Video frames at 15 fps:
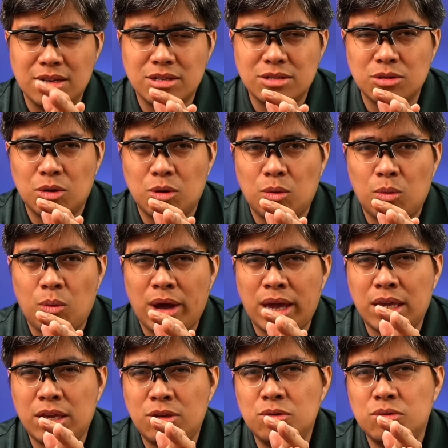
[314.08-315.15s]
So why
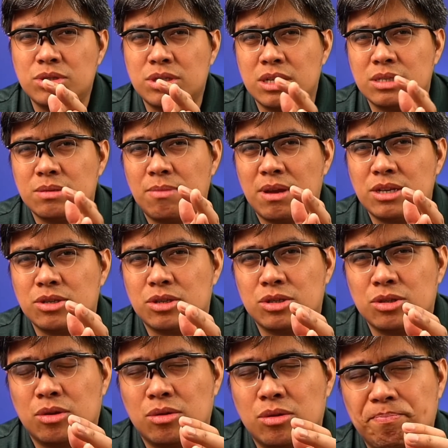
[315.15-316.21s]
use this measure?
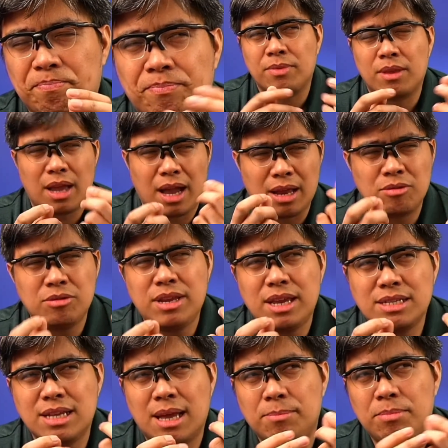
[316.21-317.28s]
So a good
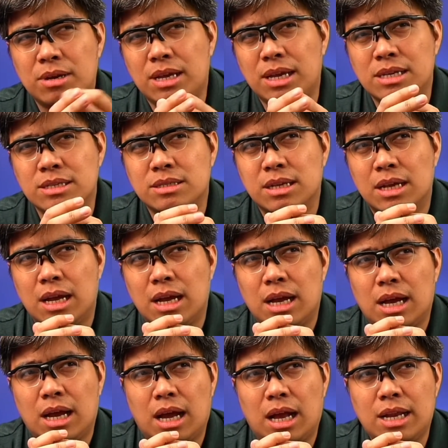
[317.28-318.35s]
example is,
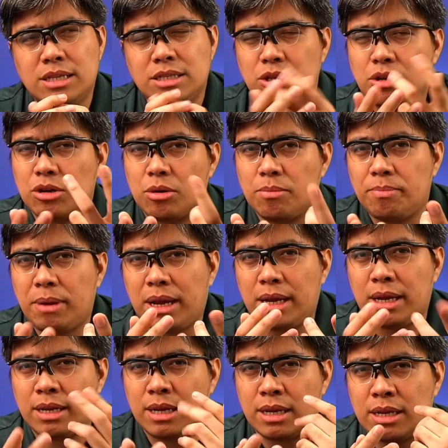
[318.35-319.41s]
let's say you're
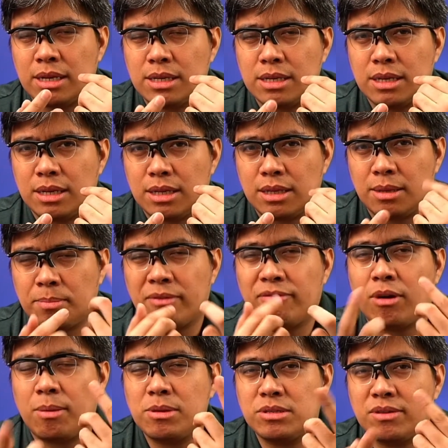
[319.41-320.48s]
comparing the
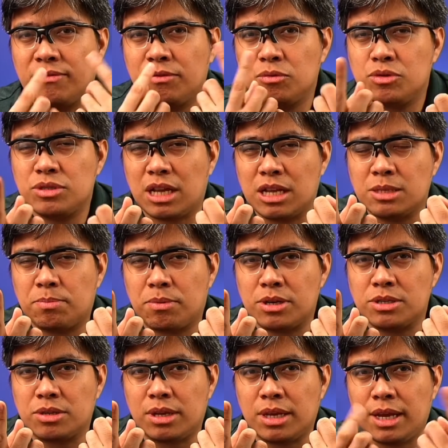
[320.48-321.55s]
performance of two
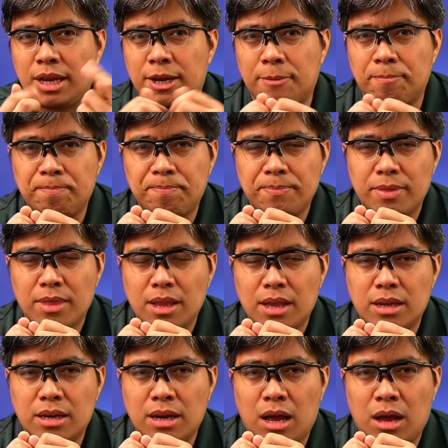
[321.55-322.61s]
salesperson here.
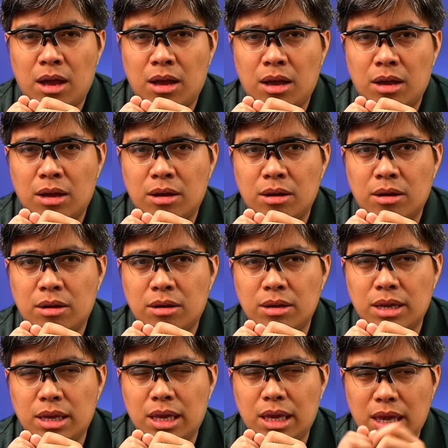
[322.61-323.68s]
Now,
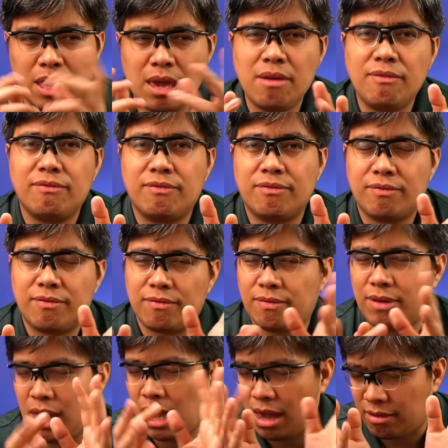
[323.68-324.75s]
if
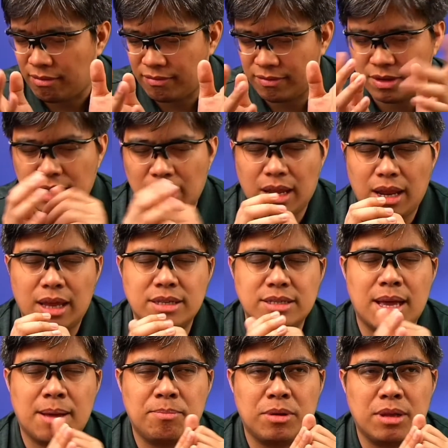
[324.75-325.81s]

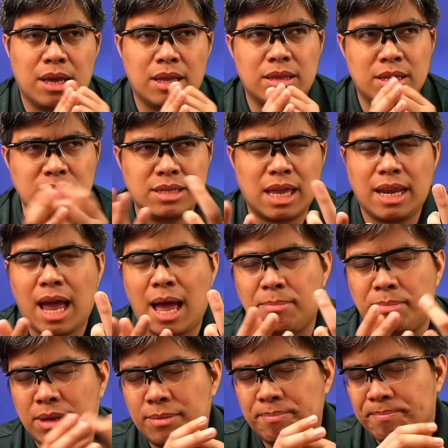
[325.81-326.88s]
example, and this can
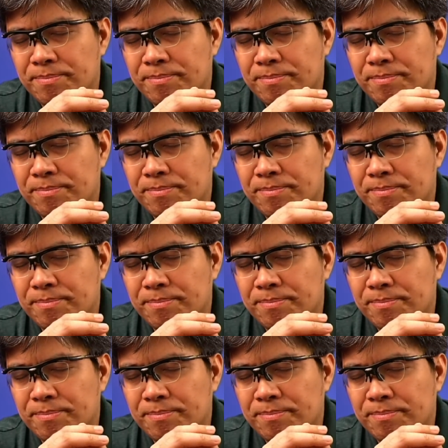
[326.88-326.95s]
happen,